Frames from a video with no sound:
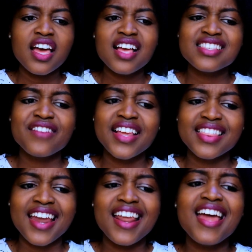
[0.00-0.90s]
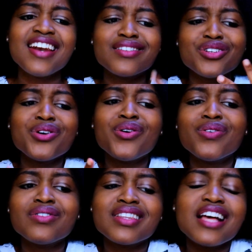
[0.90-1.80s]
and stuff like that. And you
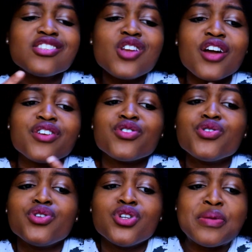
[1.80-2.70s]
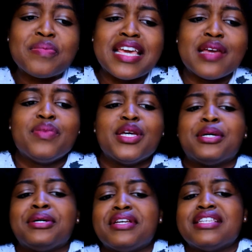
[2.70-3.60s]
know, that's not new to me
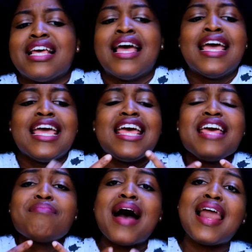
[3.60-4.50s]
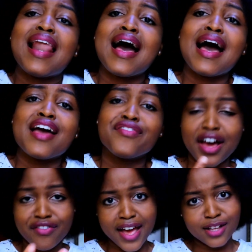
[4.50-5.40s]
because in my life
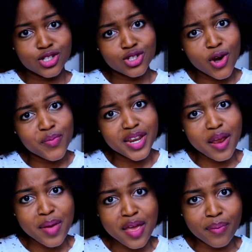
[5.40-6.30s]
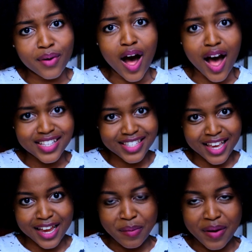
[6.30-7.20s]
I've had so many people
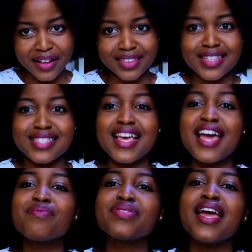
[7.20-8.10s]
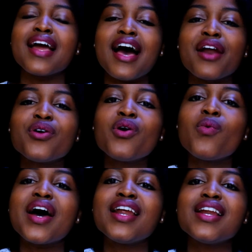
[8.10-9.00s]
asking about the same thing. I don't know
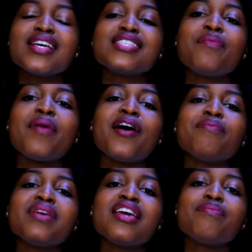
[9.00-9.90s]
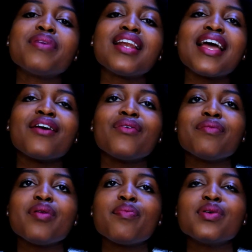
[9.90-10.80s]
what it is about me, but like
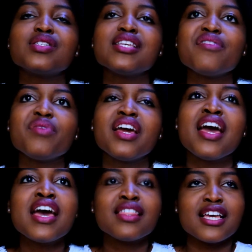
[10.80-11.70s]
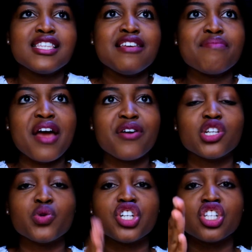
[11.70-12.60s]
when people see me, they see
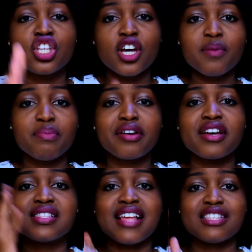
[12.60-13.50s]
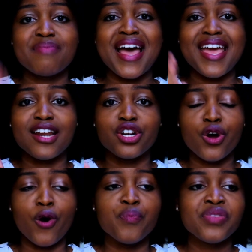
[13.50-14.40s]
marriage, which is good because that's my end
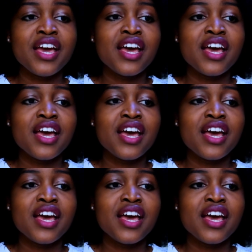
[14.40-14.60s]
goal.